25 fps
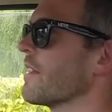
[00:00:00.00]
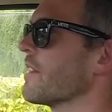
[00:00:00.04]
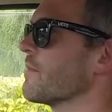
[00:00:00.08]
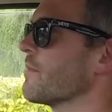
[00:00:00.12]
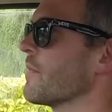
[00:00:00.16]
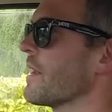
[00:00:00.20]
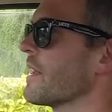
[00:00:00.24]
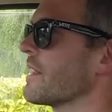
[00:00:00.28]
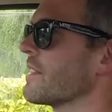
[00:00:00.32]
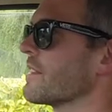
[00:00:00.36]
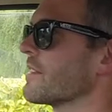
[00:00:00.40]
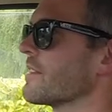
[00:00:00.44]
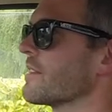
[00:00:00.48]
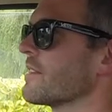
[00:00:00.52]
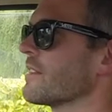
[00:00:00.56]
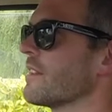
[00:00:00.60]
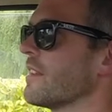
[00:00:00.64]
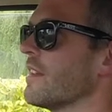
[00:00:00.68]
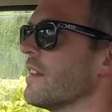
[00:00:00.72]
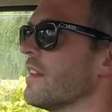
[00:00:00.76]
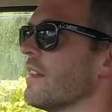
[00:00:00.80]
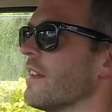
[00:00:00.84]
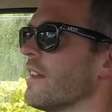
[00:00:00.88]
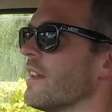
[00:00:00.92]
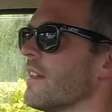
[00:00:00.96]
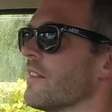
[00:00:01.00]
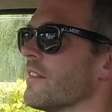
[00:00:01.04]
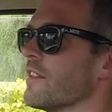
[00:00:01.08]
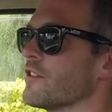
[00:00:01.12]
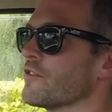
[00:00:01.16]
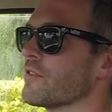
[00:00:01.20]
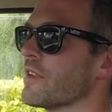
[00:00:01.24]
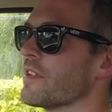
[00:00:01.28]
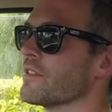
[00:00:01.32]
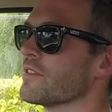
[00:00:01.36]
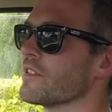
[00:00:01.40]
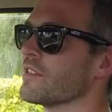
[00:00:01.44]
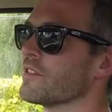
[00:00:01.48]
It makes the
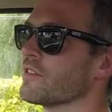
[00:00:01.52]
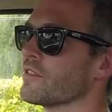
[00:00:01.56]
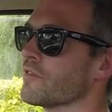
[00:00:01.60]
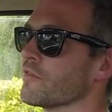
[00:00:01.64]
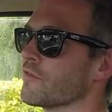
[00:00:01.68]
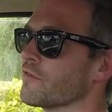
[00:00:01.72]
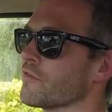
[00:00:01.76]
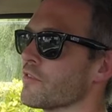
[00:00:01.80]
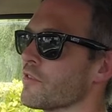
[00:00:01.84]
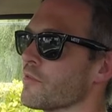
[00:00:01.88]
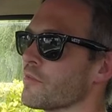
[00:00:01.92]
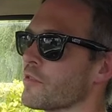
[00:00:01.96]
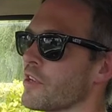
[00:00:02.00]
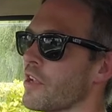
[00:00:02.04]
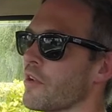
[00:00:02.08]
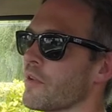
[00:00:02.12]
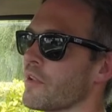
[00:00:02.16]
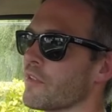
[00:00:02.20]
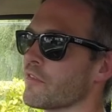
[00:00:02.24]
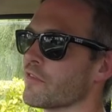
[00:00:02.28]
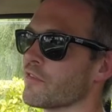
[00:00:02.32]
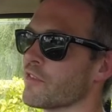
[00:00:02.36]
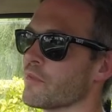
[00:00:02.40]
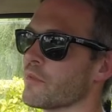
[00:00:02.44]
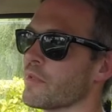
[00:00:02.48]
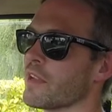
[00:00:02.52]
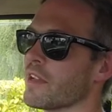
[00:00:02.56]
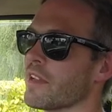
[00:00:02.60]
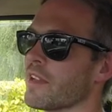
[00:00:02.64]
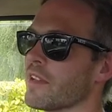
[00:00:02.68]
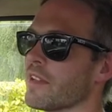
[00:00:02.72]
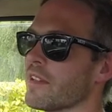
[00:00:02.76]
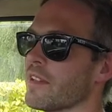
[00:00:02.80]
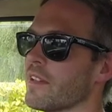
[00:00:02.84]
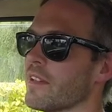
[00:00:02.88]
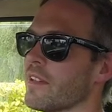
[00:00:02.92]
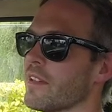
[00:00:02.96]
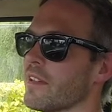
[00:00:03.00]
transition from going from a
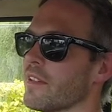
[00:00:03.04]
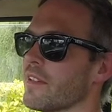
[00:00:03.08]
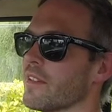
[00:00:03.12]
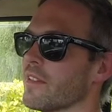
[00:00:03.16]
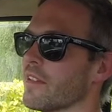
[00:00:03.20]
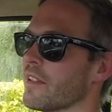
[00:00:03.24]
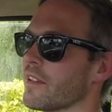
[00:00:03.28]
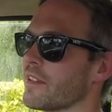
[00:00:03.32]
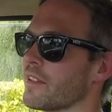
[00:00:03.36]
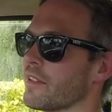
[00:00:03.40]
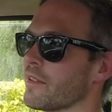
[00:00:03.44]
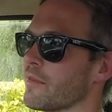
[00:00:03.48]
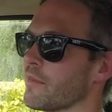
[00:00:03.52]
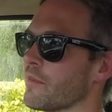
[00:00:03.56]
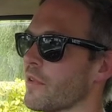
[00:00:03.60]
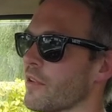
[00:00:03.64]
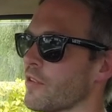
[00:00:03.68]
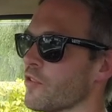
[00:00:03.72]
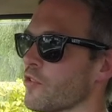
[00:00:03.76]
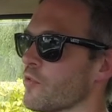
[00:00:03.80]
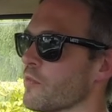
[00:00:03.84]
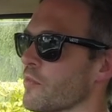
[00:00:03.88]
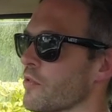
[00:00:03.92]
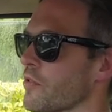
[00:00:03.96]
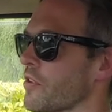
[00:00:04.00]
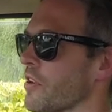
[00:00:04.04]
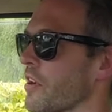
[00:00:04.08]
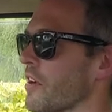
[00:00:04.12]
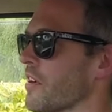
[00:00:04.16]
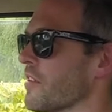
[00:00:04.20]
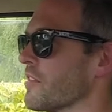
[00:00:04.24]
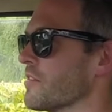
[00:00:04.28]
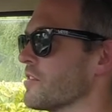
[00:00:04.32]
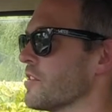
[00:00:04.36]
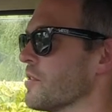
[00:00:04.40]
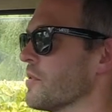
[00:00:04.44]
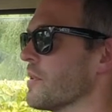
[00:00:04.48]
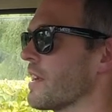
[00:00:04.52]
like a, a, normal car
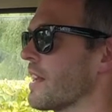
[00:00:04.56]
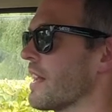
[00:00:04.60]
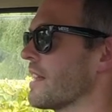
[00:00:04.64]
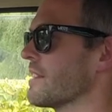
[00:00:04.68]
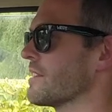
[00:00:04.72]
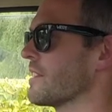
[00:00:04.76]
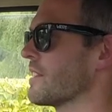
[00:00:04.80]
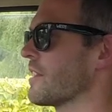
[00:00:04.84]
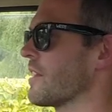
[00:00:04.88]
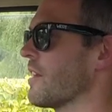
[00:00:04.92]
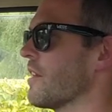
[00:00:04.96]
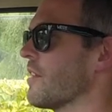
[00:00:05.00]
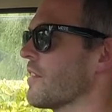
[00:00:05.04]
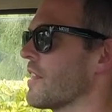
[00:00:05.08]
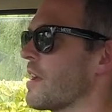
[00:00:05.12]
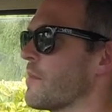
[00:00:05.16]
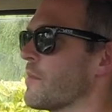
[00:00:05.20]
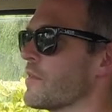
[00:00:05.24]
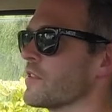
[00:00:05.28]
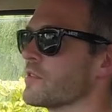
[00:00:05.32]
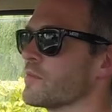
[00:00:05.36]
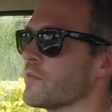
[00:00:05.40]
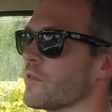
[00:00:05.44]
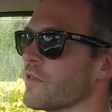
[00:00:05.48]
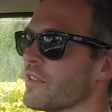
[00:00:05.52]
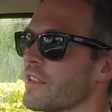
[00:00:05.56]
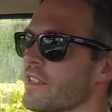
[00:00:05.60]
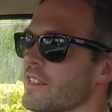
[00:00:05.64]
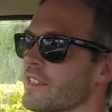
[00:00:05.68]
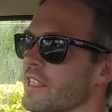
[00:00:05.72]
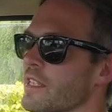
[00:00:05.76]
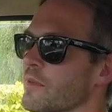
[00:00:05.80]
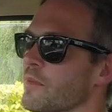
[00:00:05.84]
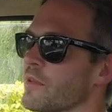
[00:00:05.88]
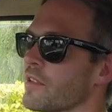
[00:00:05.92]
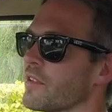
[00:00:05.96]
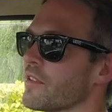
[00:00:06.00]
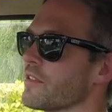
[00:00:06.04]
to a classic car that much more easy
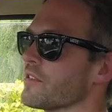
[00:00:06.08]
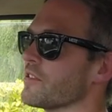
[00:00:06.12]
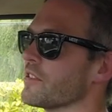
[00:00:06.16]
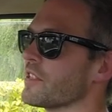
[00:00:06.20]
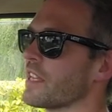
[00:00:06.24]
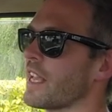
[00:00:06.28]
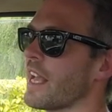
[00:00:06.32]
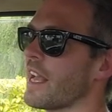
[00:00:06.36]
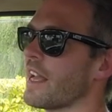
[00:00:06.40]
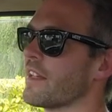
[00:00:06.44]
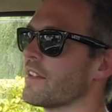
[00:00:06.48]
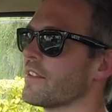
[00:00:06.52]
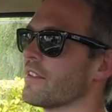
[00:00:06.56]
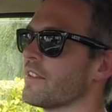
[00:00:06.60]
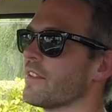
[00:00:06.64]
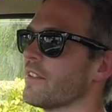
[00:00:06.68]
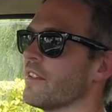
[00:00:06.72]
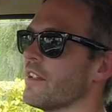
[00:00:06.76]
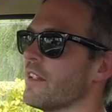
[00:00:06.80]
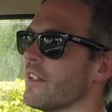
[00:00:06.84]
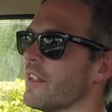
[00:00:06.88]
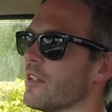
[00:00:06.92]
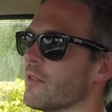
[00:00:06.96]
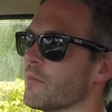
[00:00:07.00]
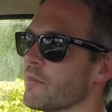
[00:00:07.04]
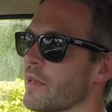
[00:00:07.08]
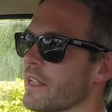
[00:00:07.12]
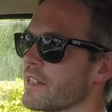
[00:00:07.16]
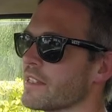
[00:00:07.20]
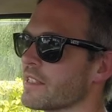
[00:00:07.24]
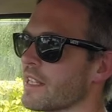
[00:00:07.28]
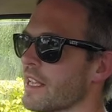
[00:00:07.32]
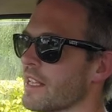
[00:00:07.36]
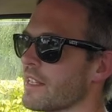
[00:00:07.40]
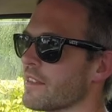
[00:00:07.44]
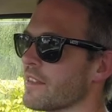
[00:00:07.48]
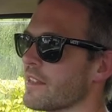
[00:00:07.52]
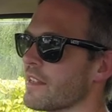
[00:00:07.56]
because you can
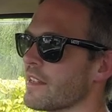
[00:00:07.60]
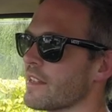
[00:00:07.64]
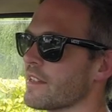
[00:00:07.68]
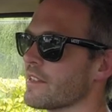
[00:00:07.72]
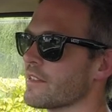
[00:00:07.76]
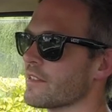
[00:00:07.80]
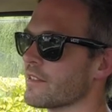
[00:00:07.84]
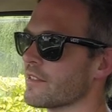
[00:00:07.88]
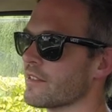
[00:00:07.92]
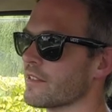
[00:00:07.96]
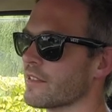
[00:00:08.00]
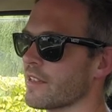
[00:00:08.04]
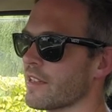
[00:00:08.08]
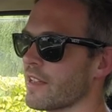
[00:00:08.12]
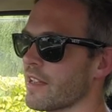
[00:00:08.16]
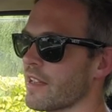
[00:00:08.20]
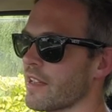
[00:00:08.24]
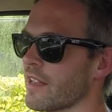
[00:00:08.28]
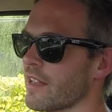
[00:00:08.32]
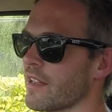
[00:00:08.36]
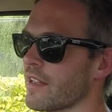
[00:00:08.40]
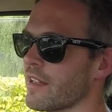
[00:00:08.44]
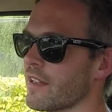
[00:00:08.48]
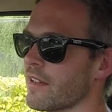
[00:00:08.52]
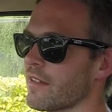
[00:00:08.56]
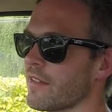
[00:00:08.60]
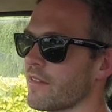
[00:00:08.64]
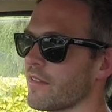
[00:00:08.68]
maintain these uh,